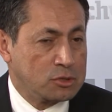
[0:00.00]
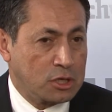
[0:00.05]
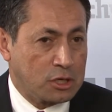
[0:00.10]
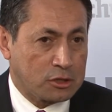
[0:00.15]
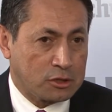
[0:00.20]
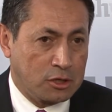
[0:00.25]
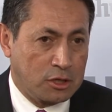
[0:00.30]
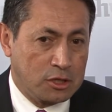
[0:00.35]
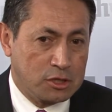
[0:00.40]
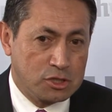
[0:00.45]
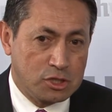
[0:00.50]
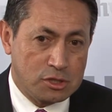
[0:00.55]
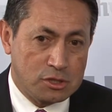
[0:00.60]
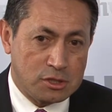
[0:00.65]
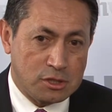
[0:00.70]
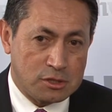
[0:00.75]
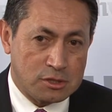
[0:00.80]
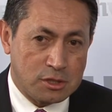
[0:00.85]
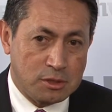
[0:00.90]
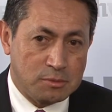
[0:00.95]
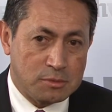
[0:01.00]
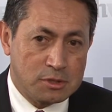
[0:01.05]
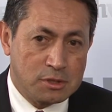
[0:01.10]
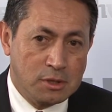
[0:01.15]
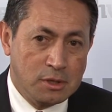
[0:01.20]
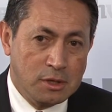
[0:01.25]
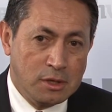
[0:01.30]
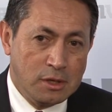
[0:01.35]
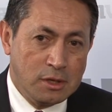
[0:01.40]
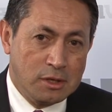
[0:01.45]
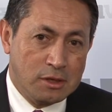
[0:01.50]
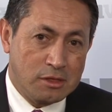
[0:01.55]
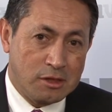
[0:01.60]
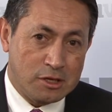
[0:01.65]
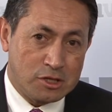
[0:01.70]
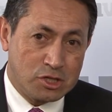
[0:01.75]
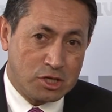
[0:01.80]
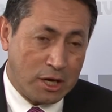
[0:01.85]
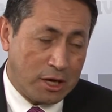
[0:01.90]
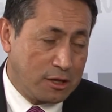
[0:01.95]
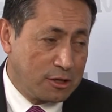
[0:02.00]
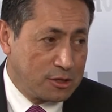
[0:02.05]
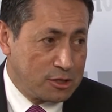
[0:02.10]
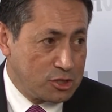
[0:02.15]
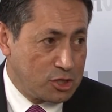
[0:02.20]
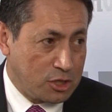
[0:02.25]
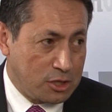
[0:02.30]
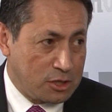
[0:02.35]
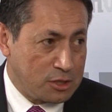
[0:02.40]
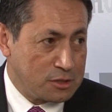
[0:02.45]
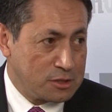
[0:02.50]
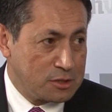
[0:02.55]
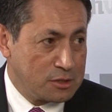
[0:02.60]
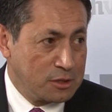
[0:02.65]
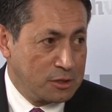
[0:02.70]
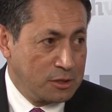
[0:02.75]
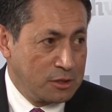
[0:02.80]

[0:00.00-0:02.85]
technology systems. The challenge is